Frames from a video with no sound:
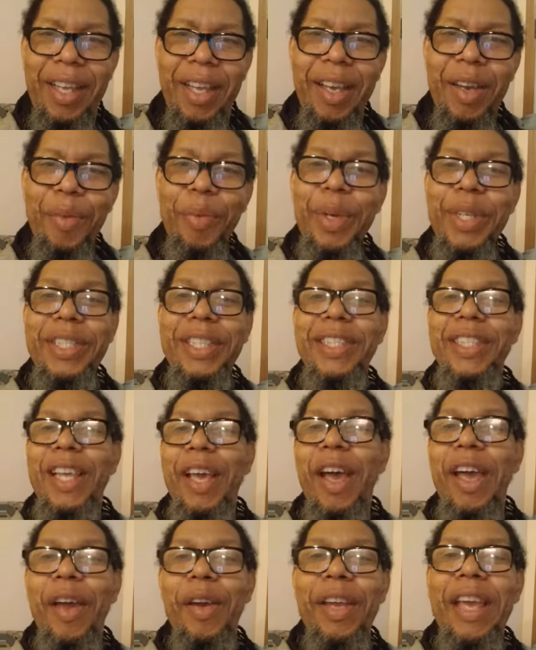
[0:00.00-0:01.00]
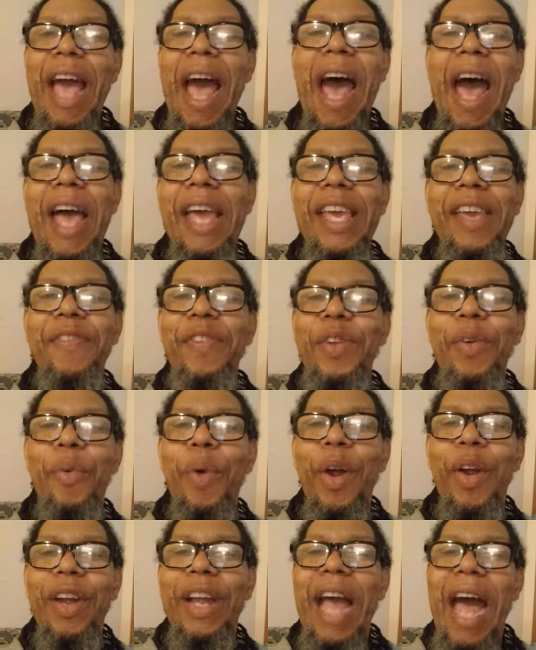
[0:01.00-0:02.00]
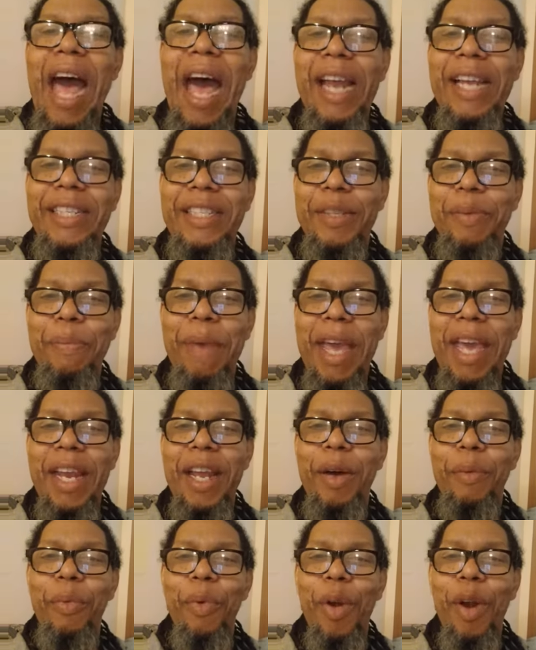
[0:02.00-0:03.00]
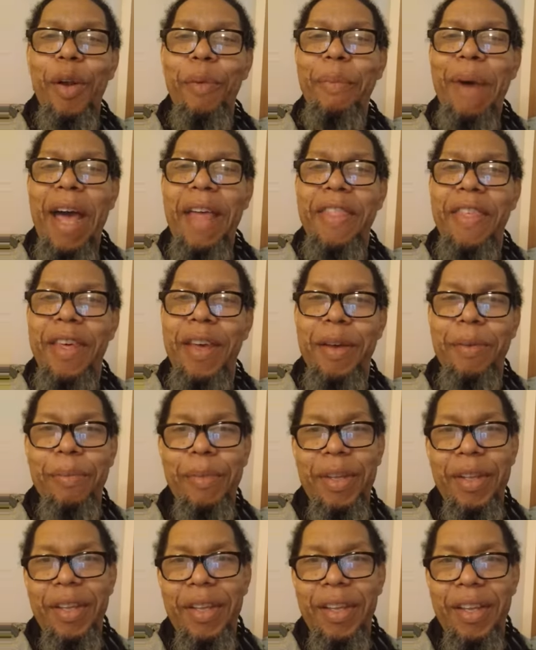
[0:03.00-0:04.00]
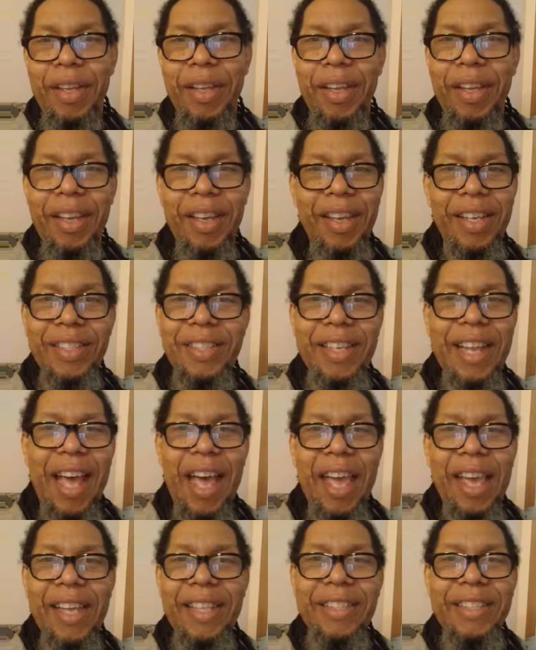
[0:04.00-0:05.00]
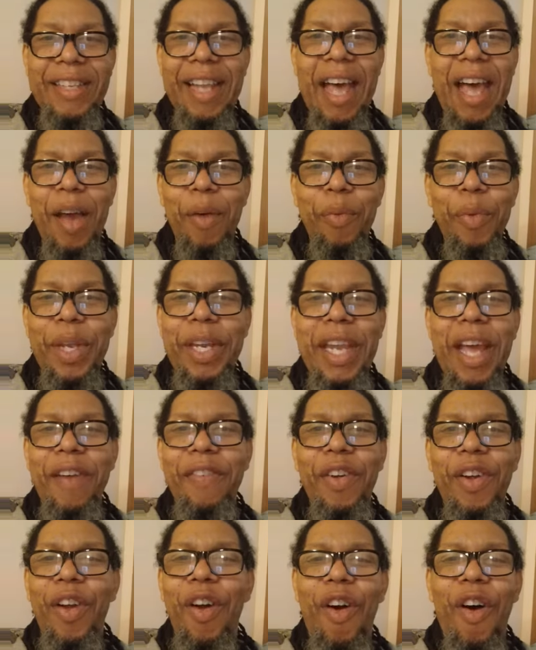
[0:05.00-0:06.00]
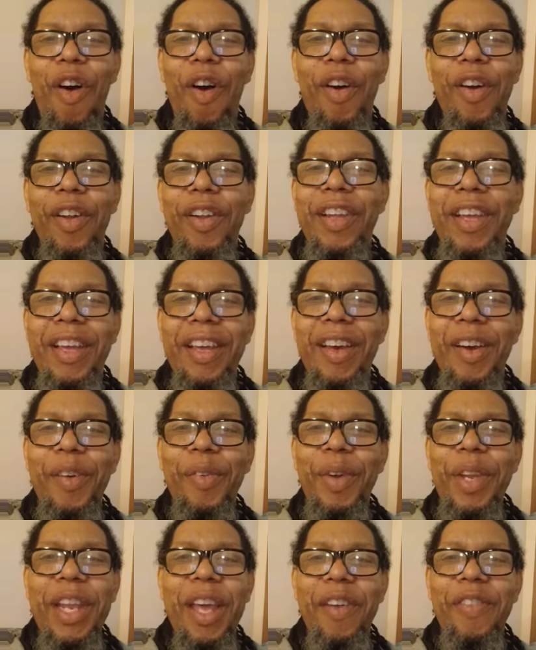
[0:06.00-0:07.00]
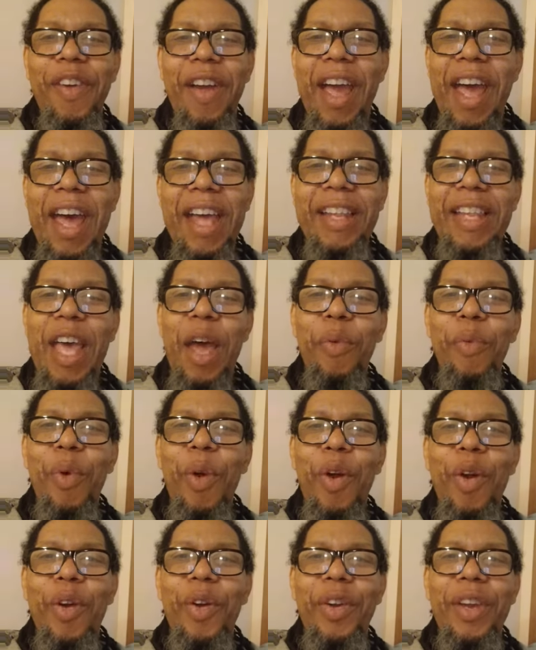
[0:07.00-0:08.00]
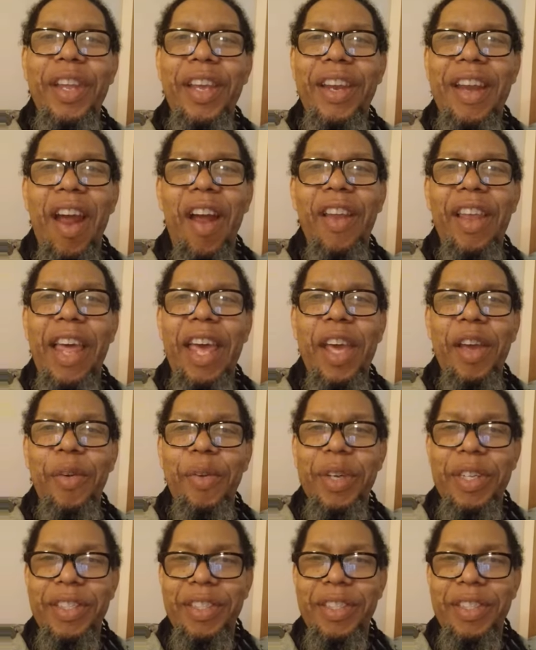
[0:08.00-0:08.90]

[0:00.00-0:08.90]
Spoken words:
Which is a God, even the word God is a made up word by them. It's not, we never had that word in our language.